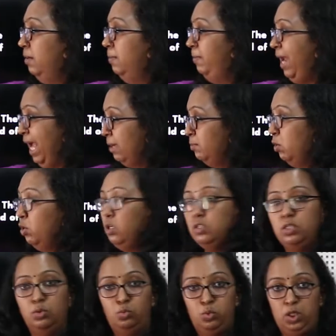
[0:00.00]
Blackboard
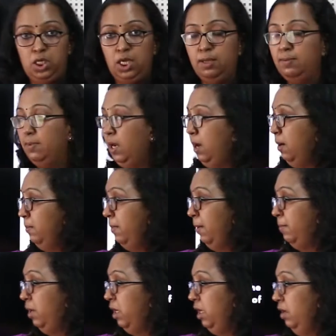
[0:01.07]
is a working
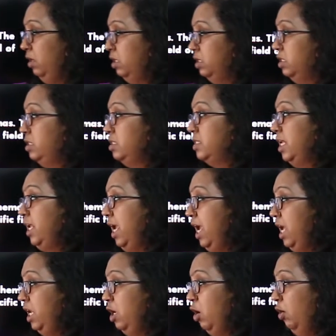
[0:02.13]
memory. It is an
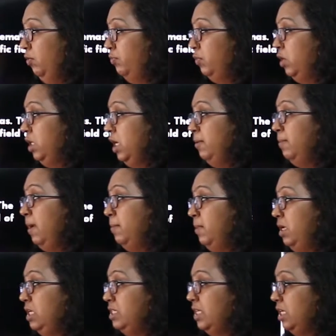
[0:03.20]
area of working
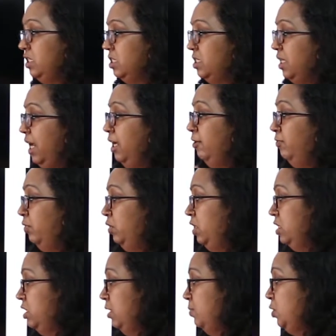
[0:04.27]
memory set aside for
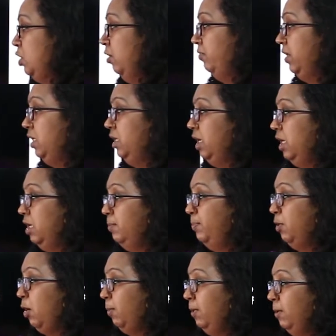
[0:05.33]
description of a current
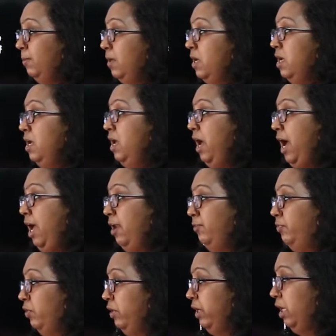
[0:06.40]
problem and
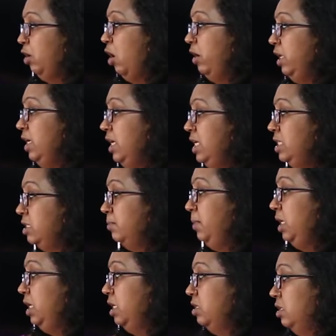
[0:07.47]
for recording
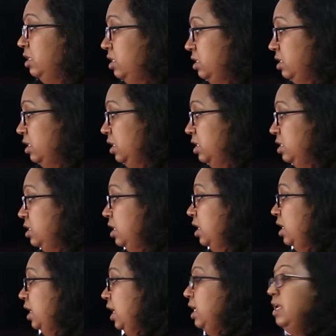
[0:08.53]
intermediate results
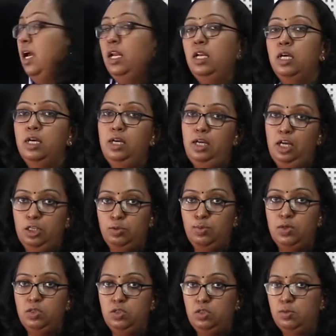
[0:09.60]
in an
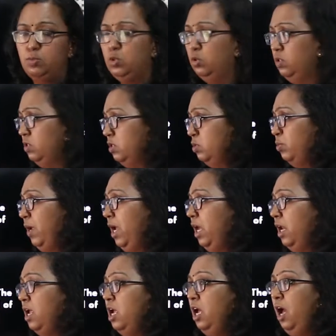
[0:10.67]
expert system. So this is
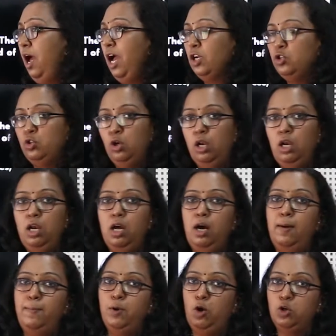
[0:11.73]
where
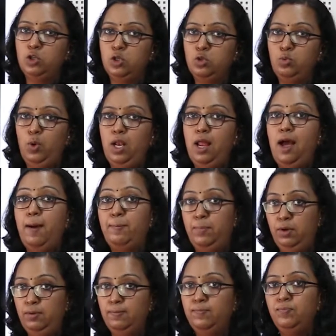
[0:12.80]
actual process will
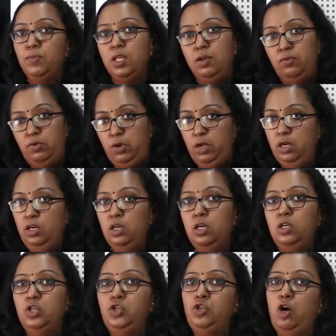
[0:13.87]
happen for a
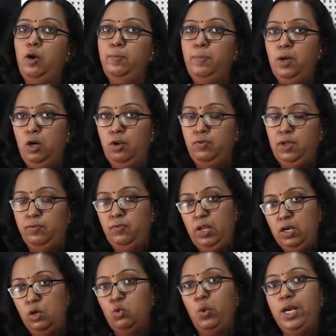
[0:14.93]
short period of time.
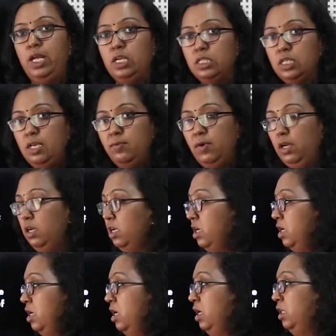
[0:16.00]
When a query is given,
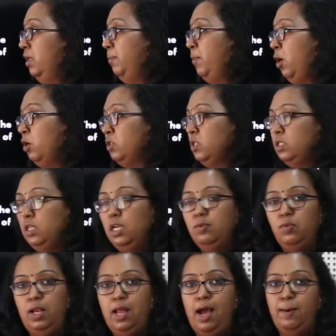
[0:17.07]
the processing
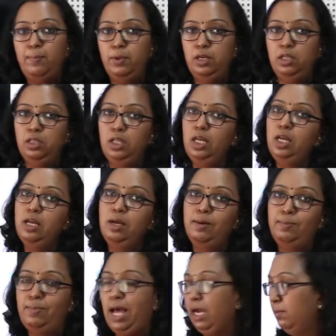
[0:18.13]
will happen in the
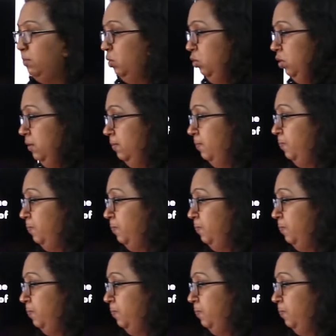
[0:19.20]
blackboard.